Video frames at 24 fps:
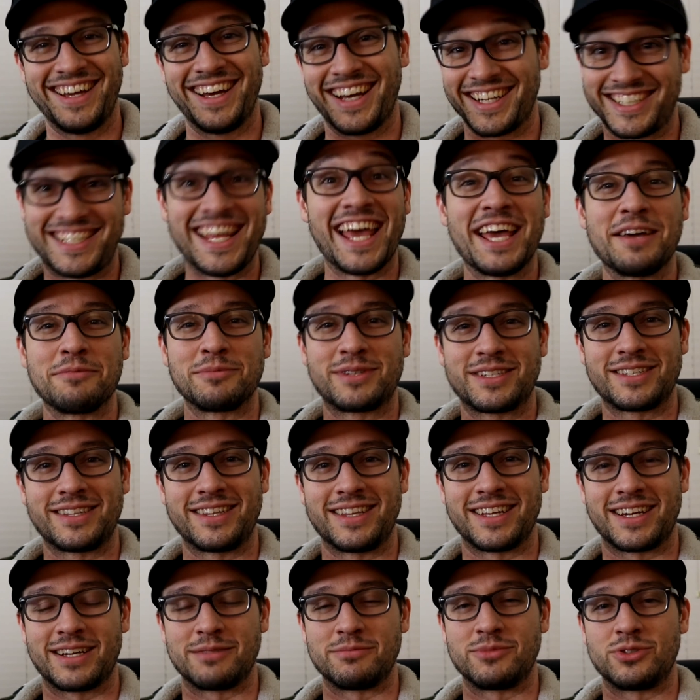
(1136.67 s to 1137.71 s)
attempt
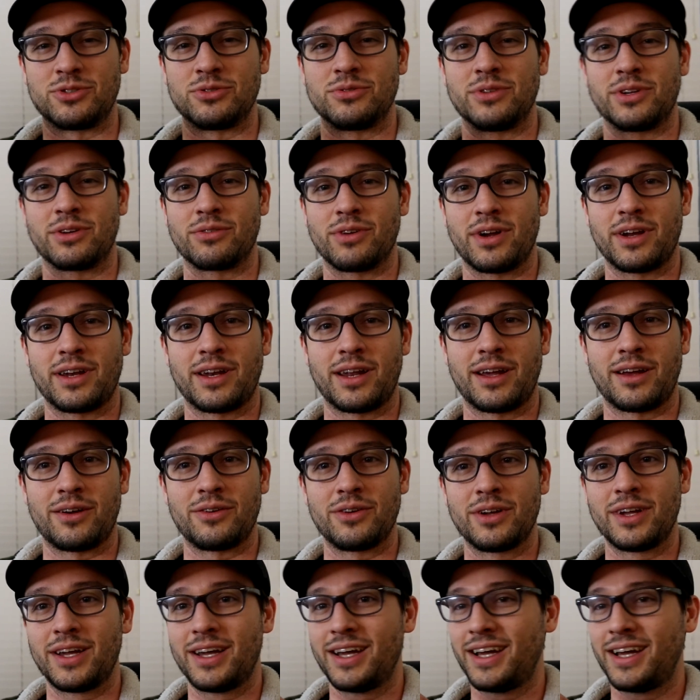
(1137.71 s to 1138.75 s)
that I'm doing right now.